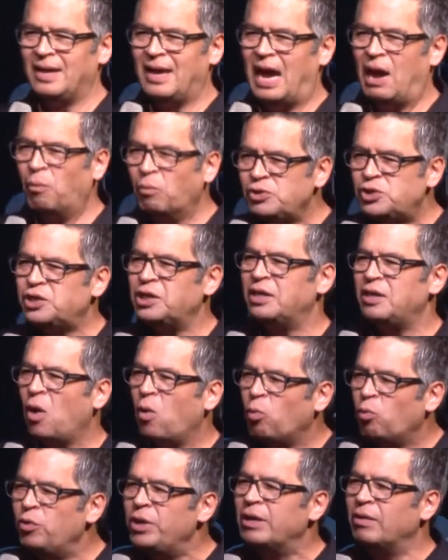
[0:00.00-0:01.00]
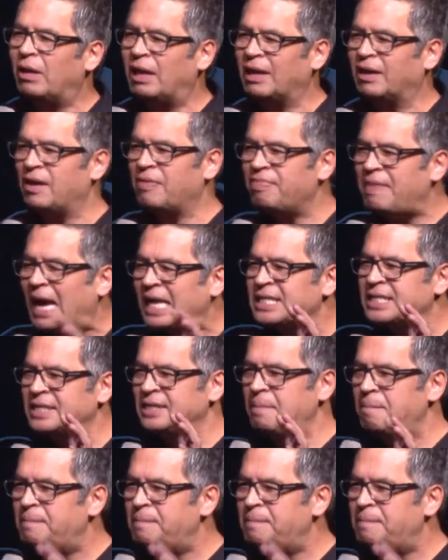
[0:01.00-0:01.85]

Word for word: I want you to know real clear that's the